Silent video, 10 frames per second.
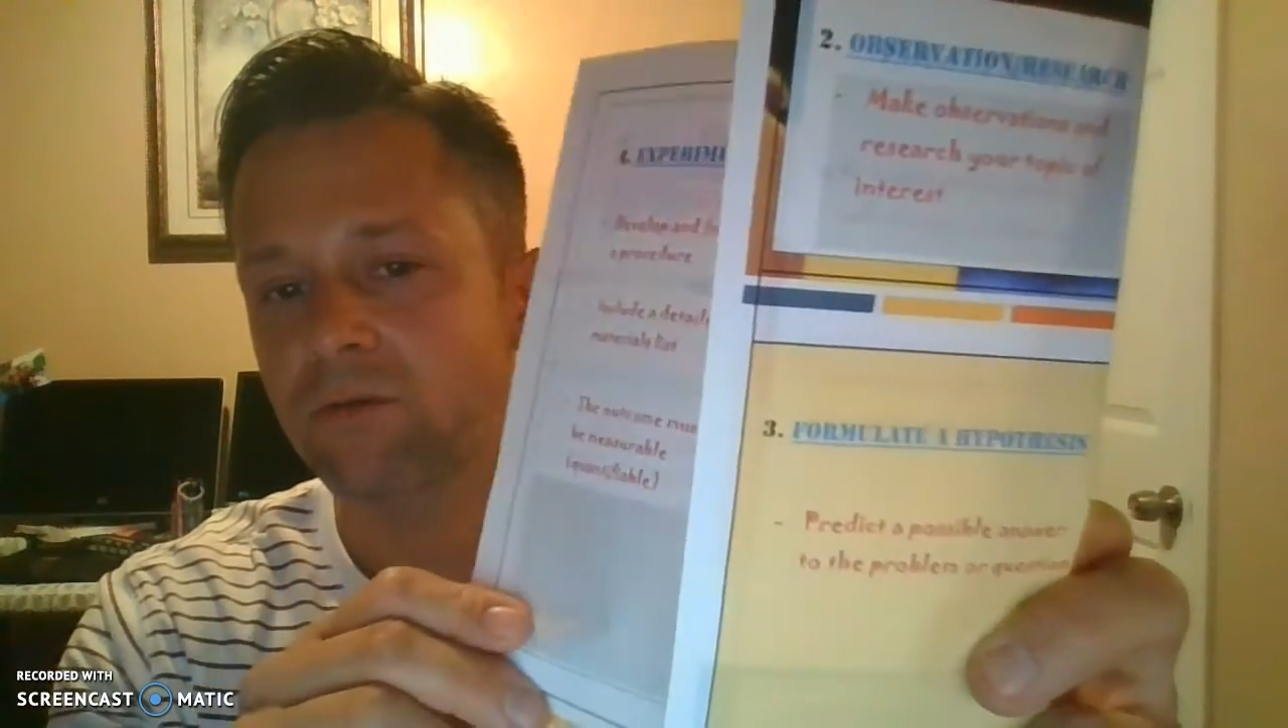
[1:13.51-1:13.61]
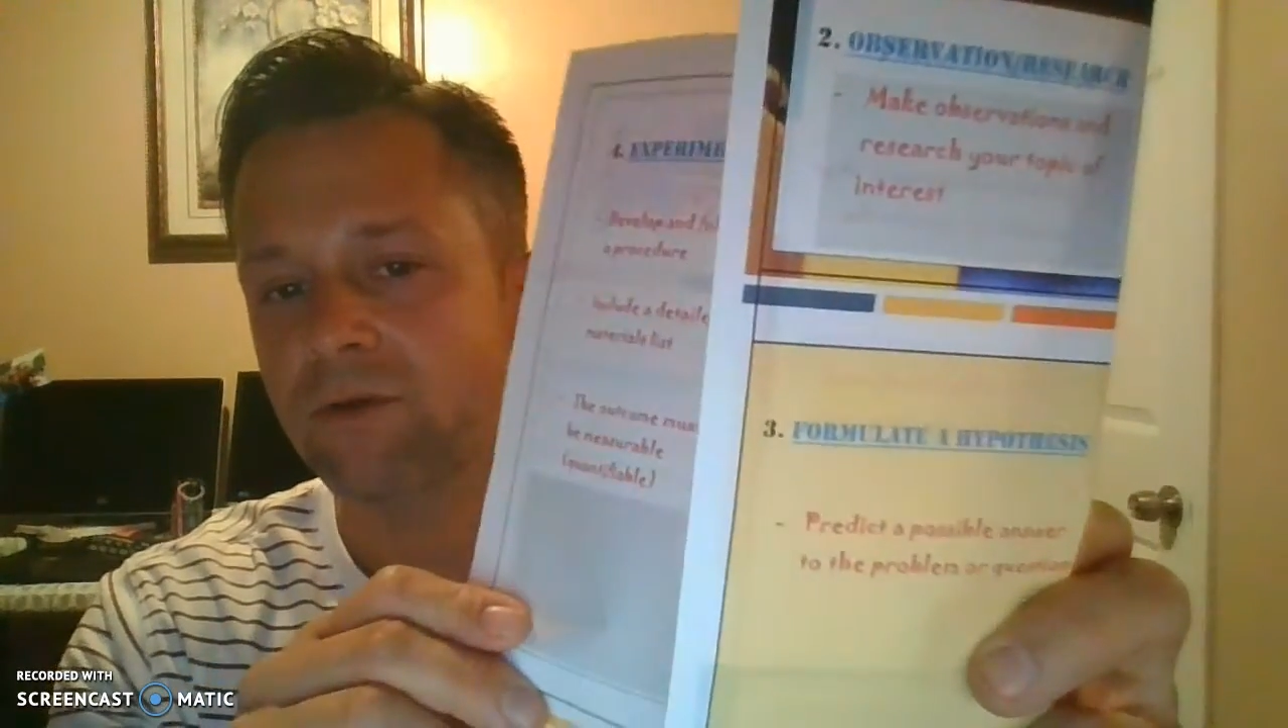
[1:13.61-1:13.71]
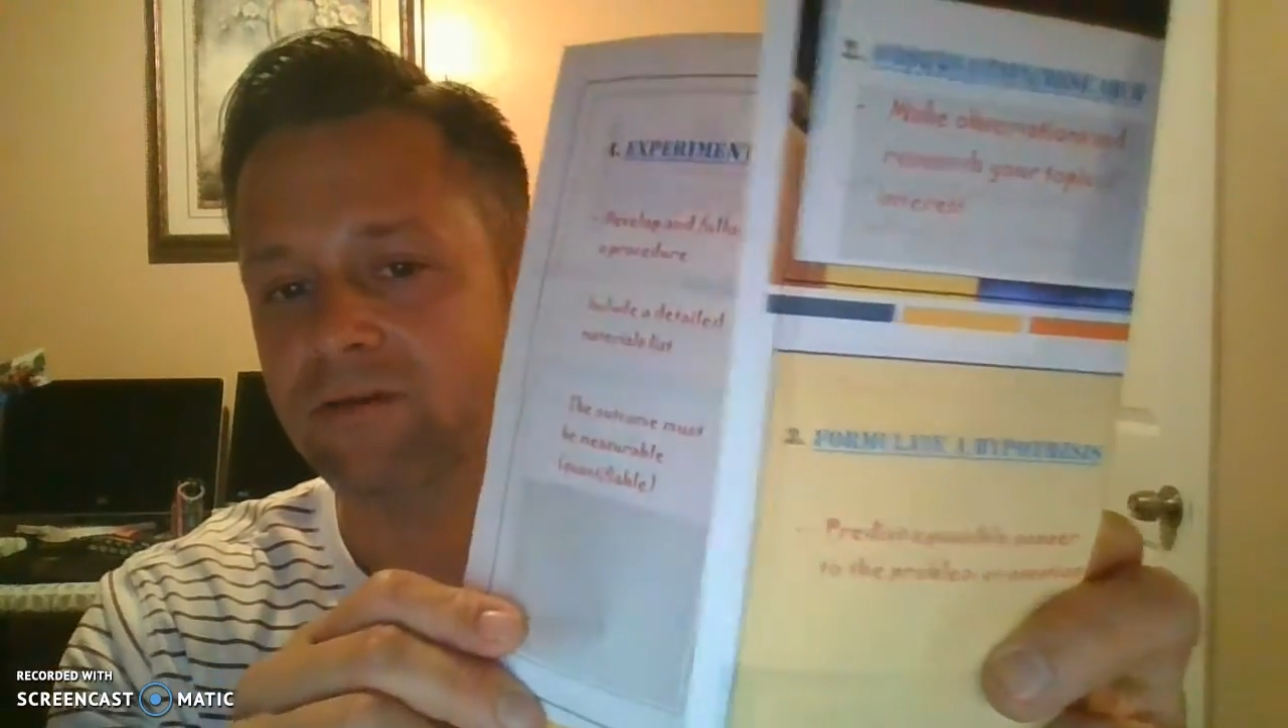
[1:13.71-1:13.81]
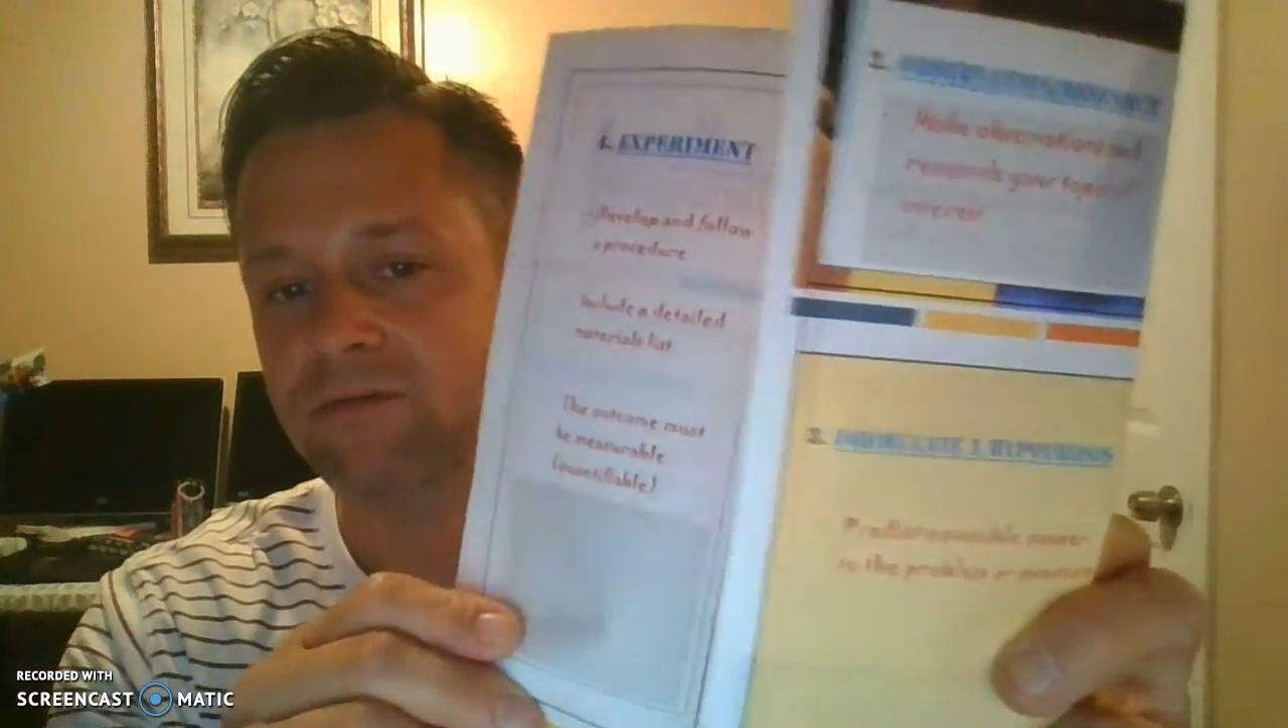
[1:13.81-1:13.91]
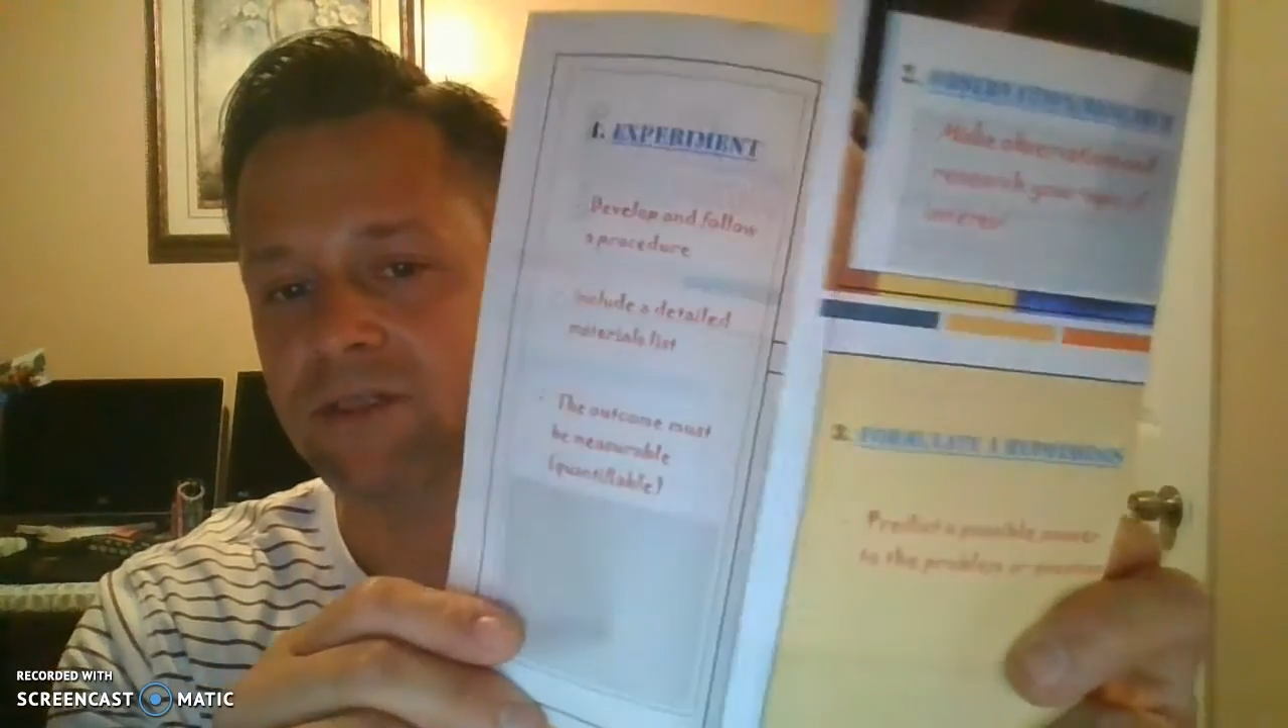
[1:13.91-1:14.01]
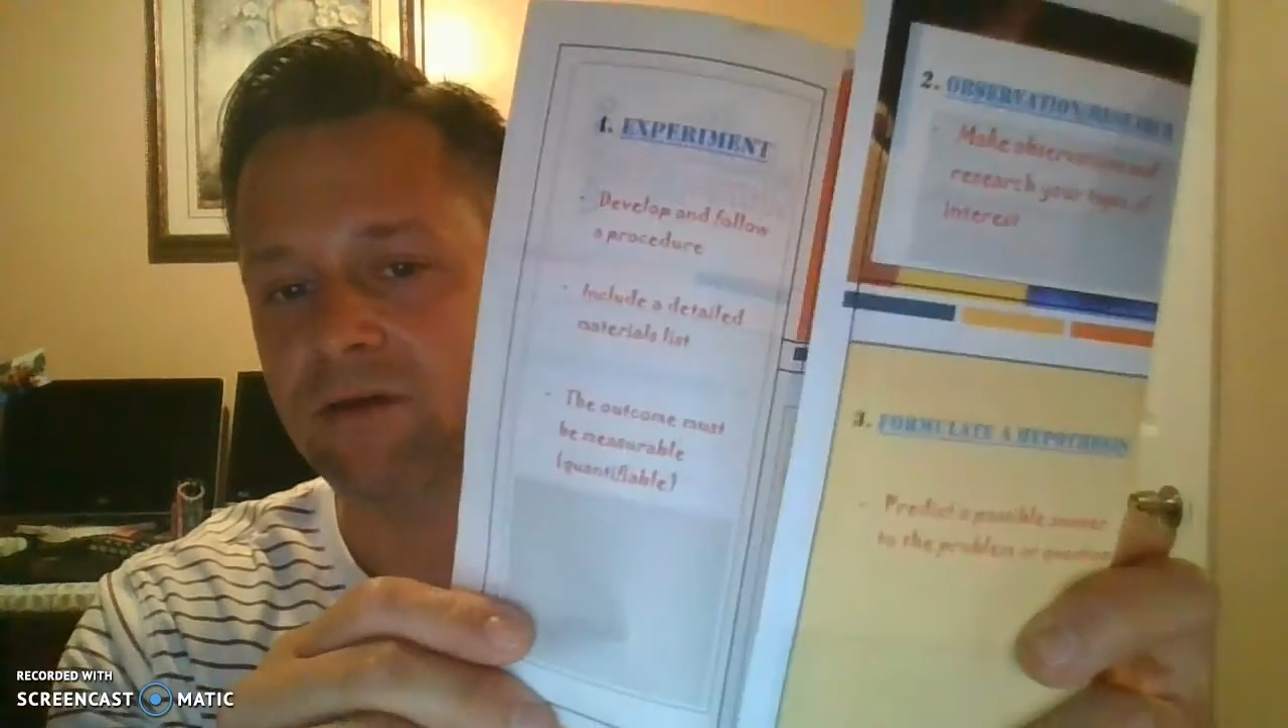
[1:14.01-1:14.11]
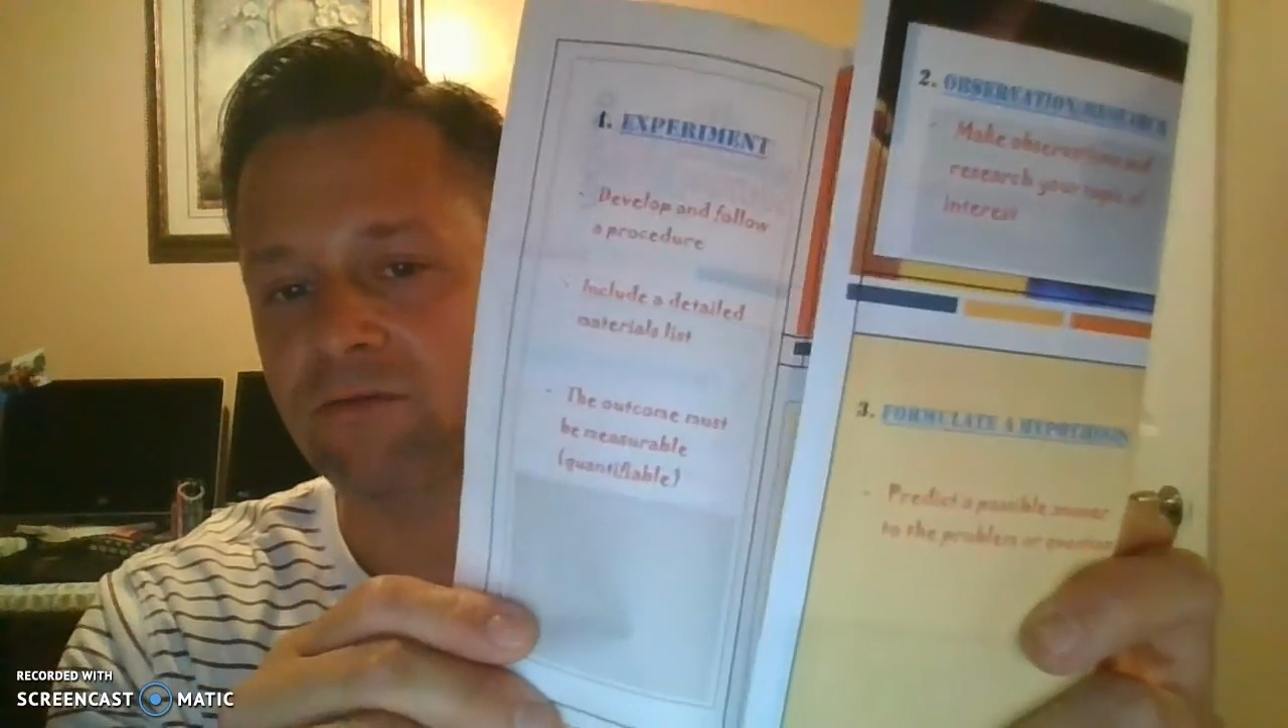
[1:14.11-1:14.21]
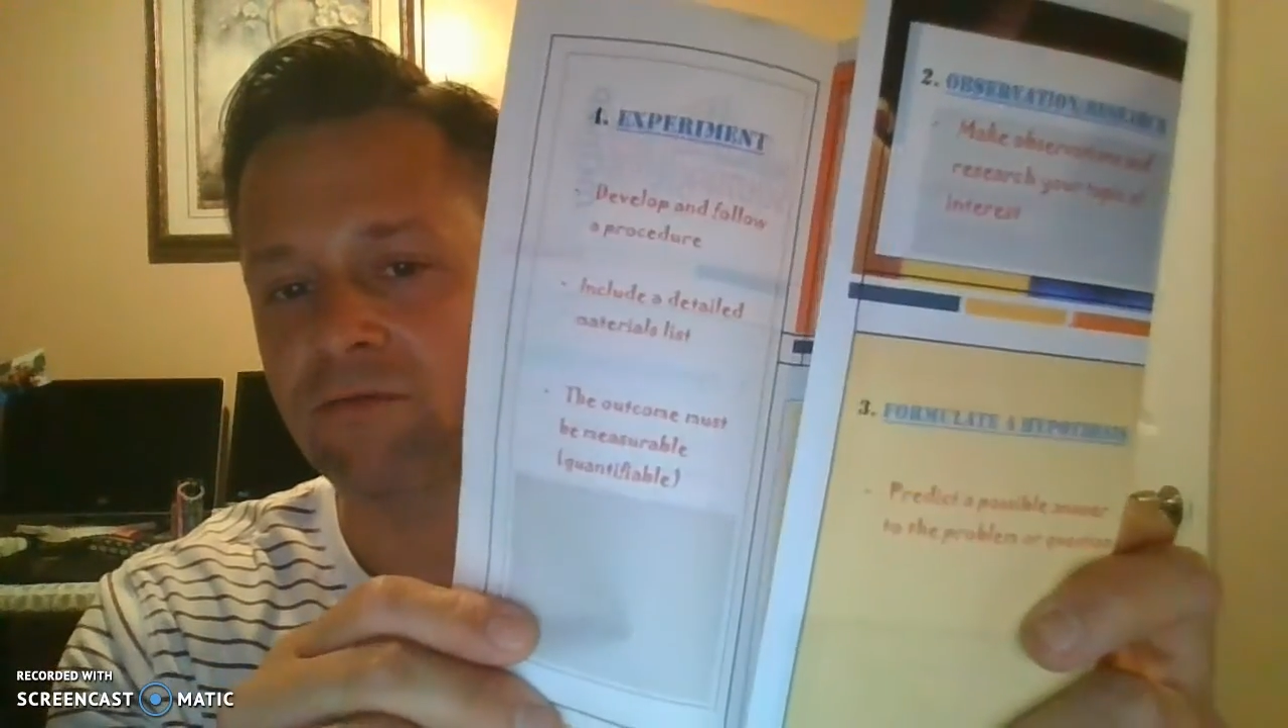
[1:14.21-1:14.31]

We have step